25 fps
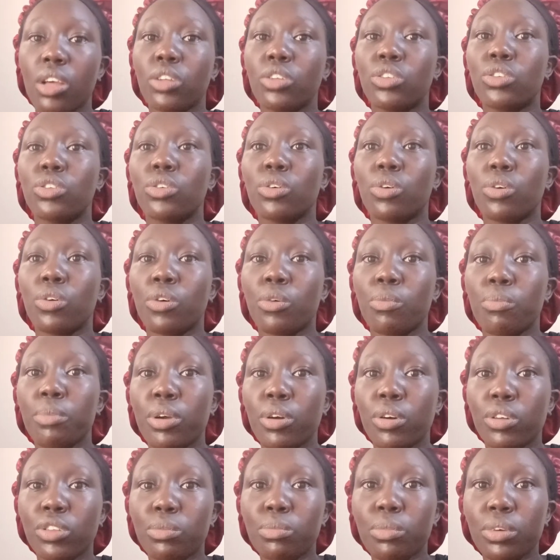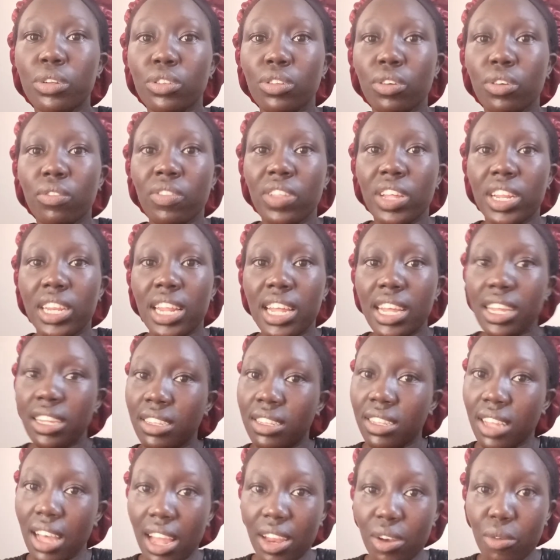So because most of the
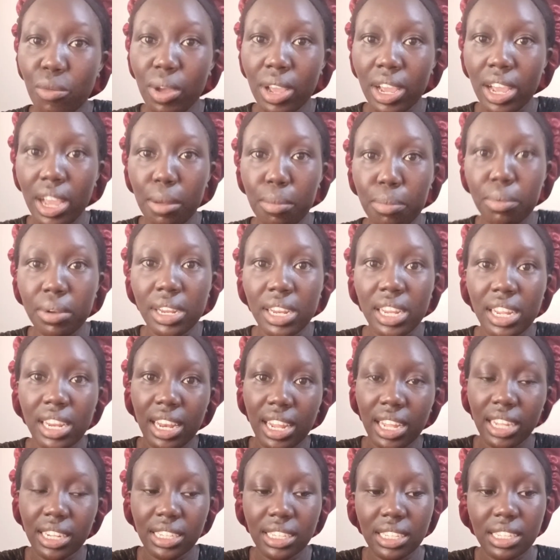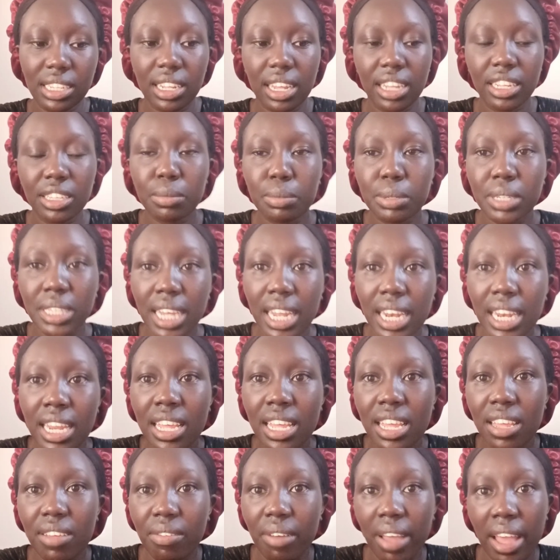days I'd wake up really late,
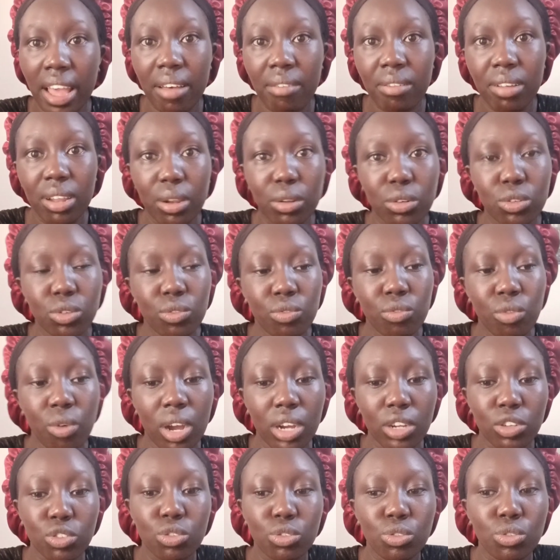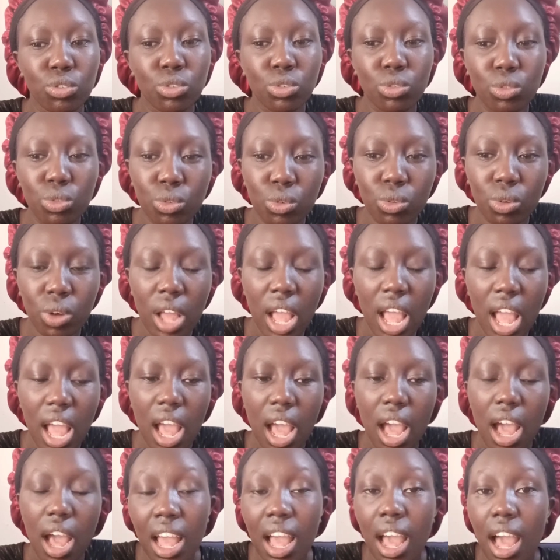especially if I have a lot of work to do.
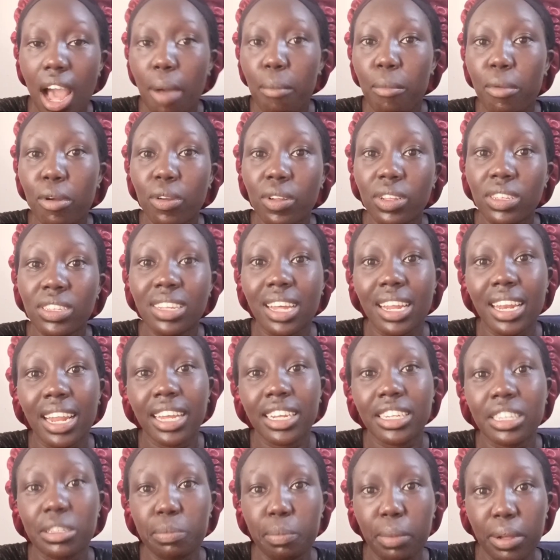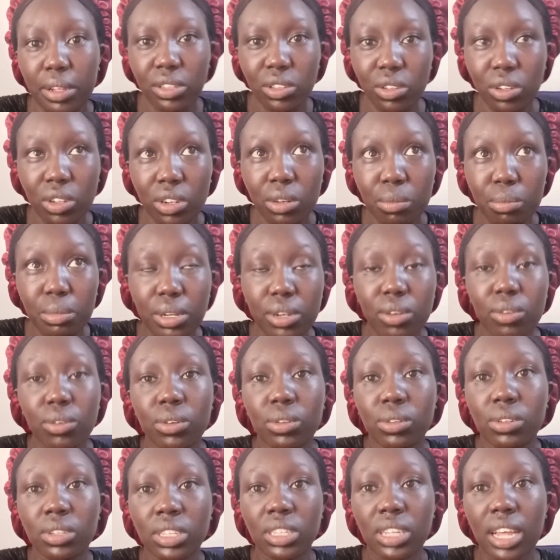I'm always a night person
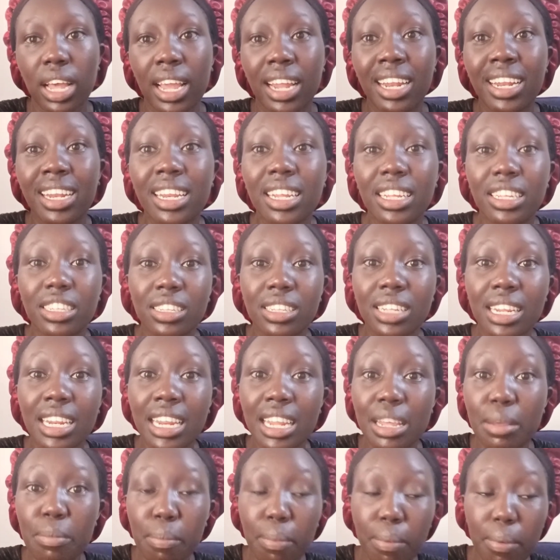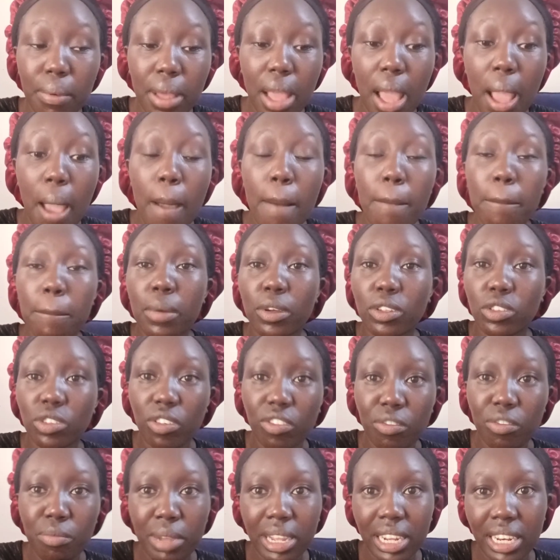because I really sleep.
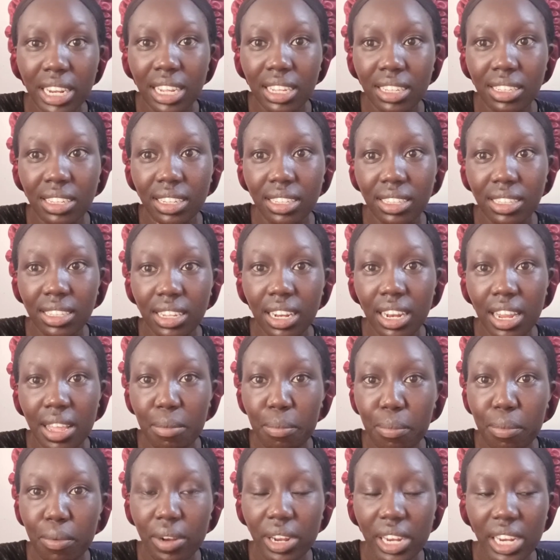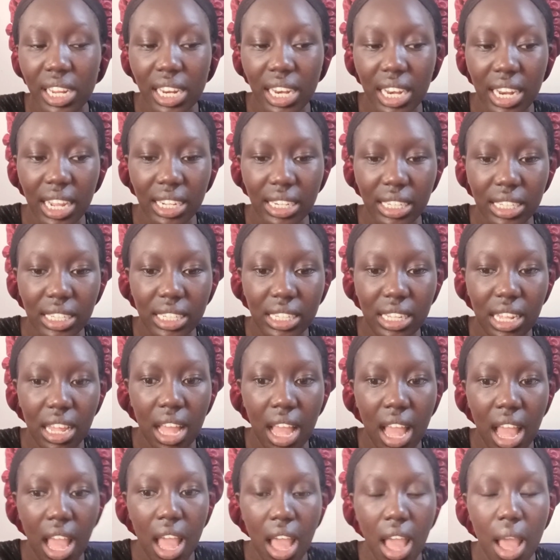Most of my days I sleep really late.
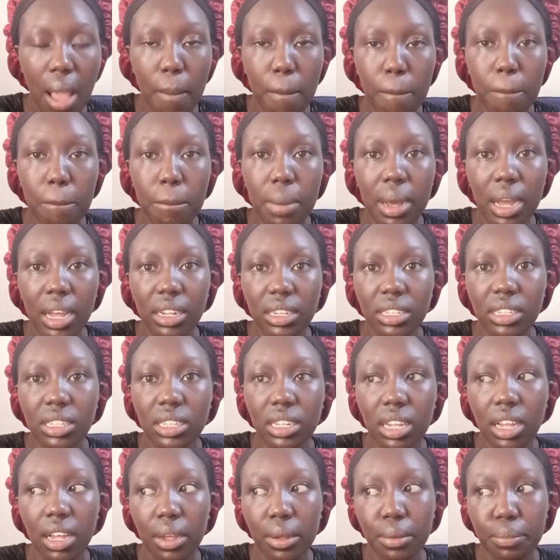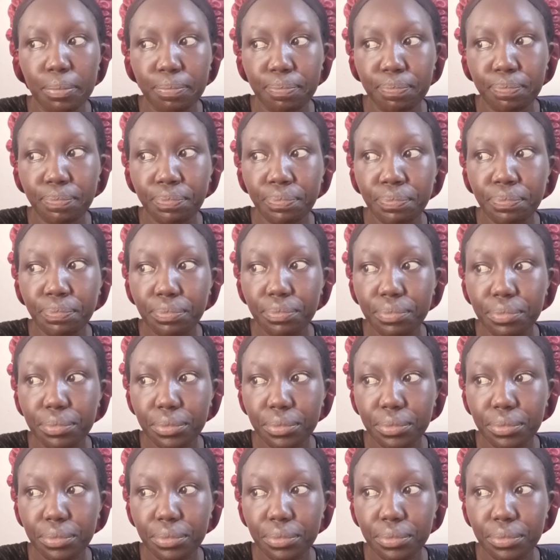But the